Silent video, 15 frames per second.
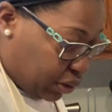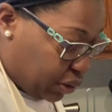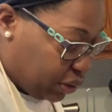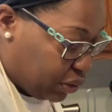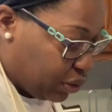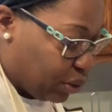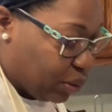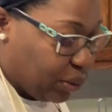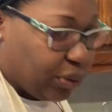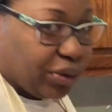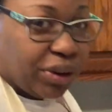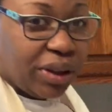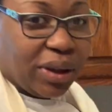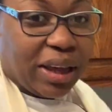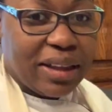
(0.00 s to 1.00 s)
So for
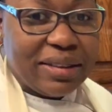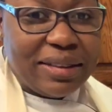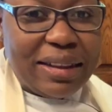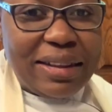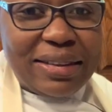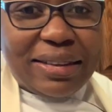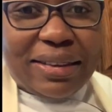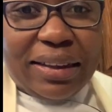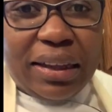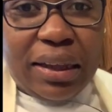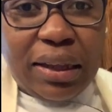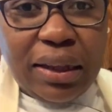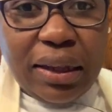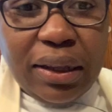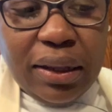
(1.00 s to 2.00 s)
you guys to
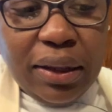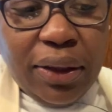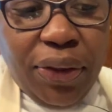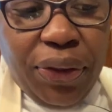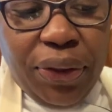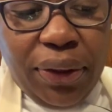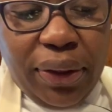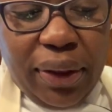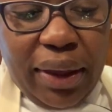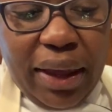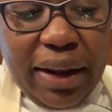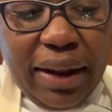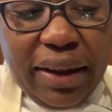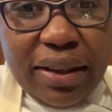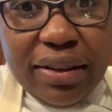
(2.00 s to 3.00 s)
see,
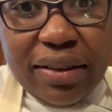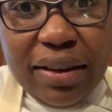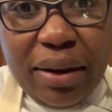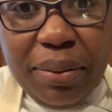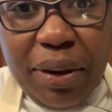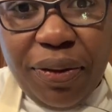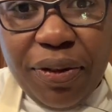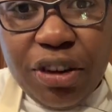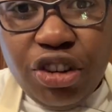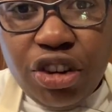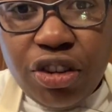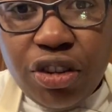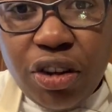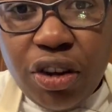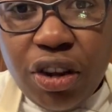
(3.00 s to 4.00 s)
and I can tell my fish
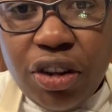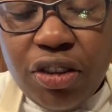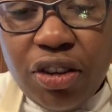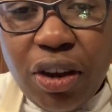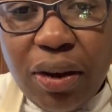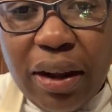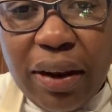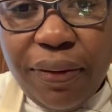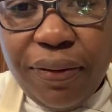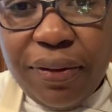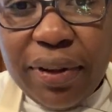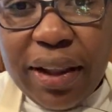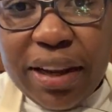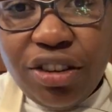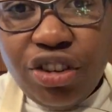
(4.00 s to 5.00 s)
is cooked. You see how that
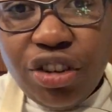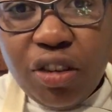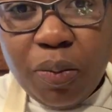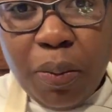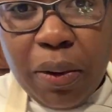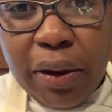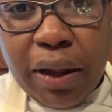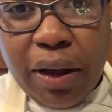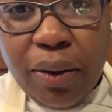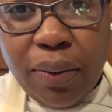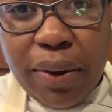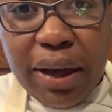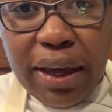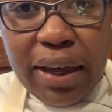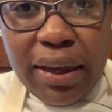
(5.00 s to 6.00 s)
flesh is pulling
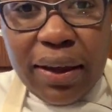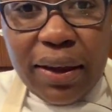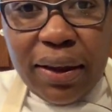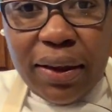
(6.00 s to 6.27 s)
away